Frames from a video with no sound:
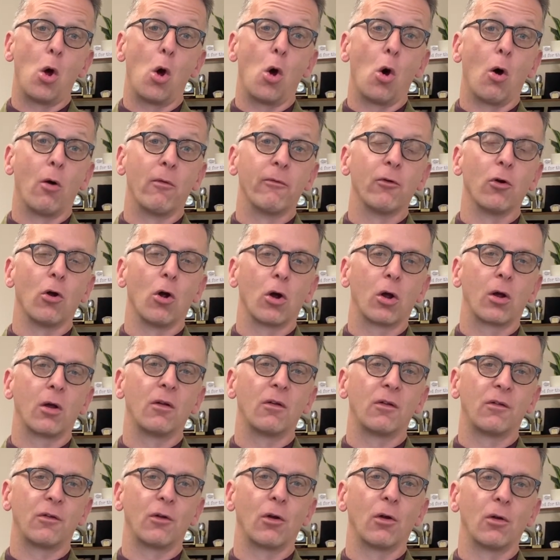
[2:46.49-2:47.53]
over our
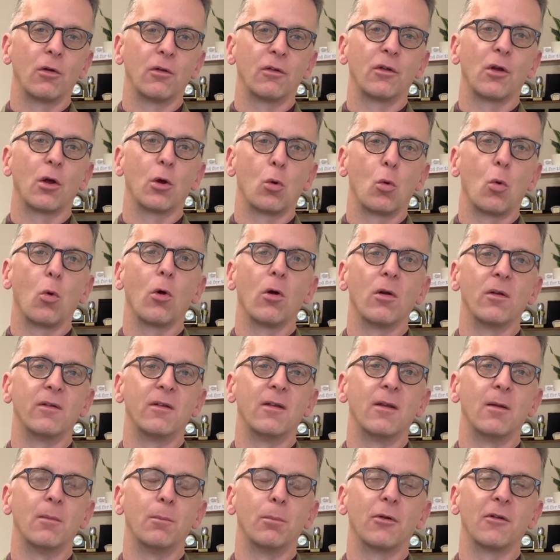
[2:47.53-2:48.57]
concerns on
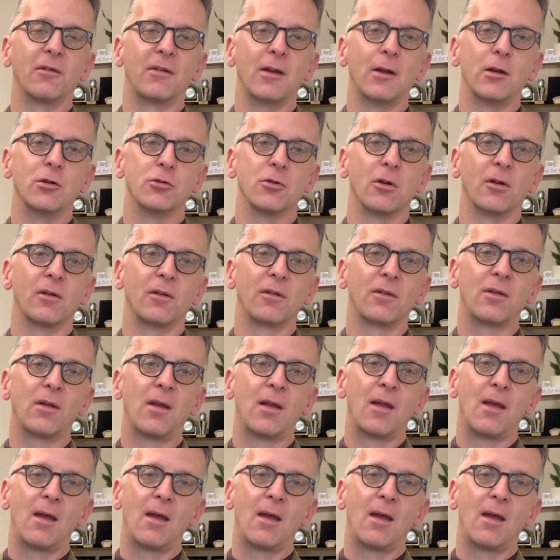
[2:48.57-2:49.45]
quarantine procedures.